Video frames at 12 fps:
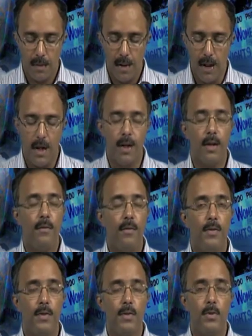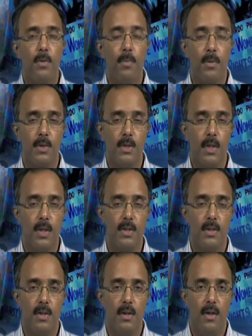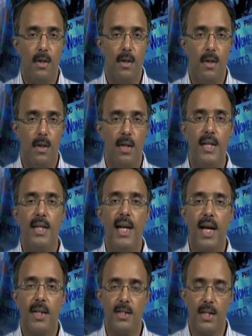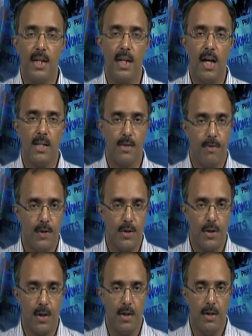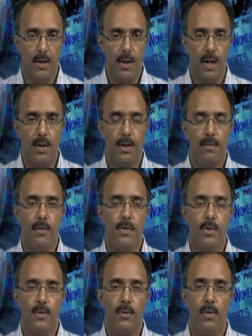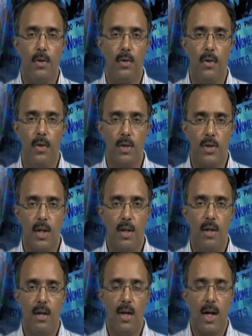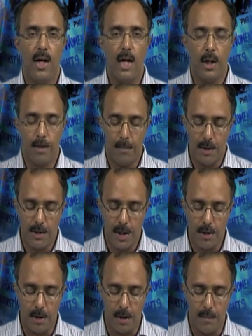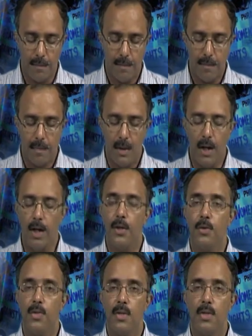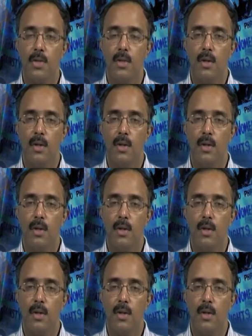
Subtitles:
It refuses to possess linearity as a feature. It refuses to follow logic and argumentation. It uses